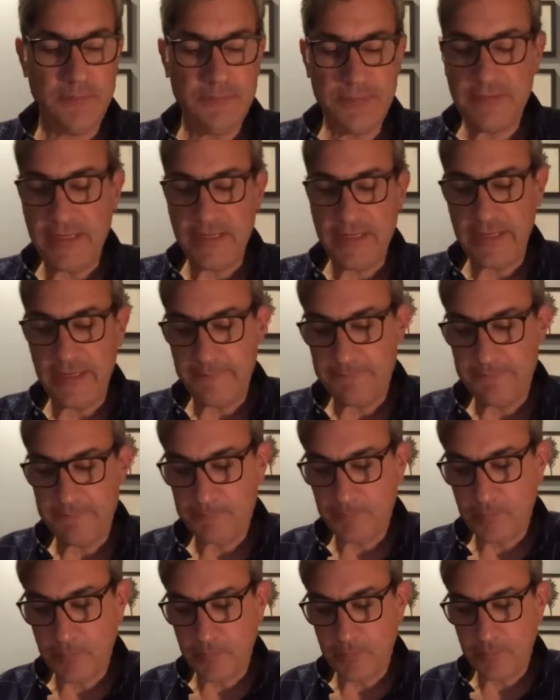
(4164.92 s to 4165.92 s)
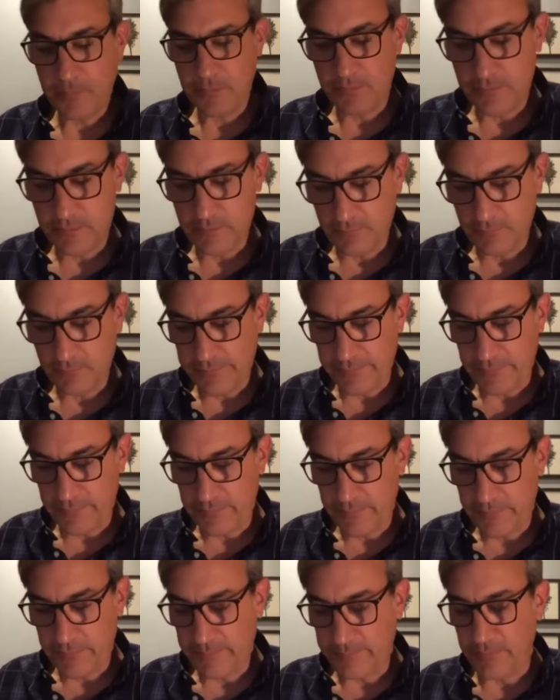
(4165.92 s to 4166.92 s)
read um, one of
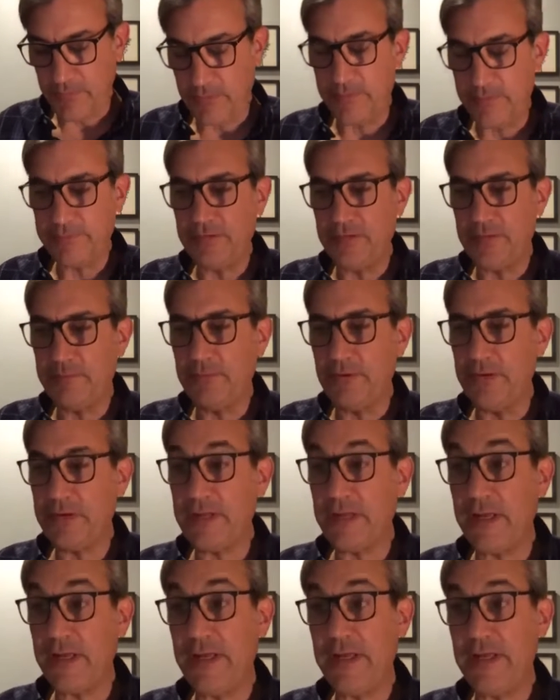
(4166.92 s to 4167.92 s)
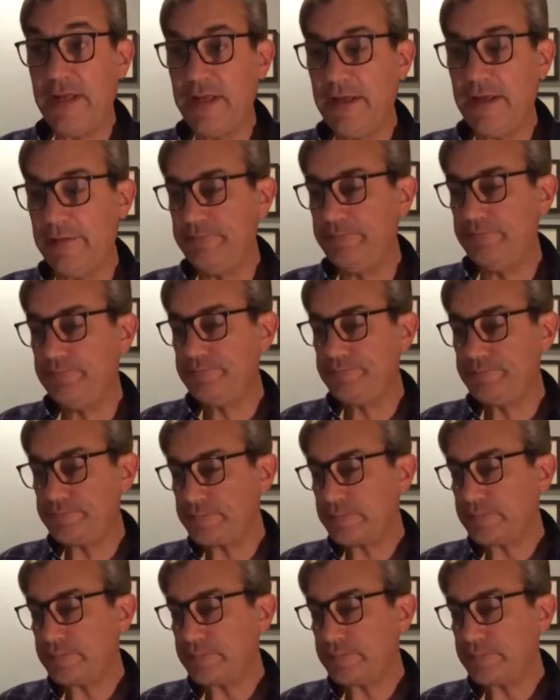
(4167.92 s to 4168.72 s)
the early poems in the book. I um,